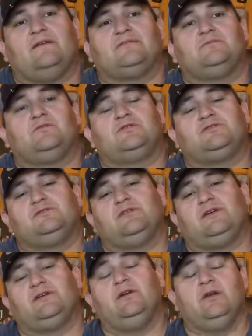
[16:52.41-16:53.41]
have some more too
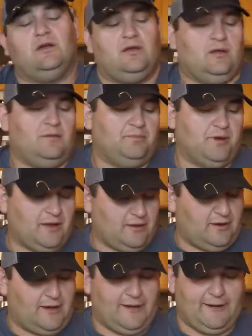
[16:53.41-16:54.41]
later.
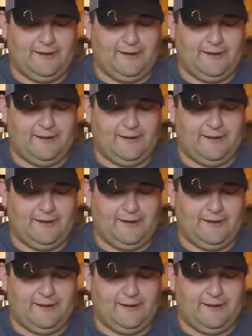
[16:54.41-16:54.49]
But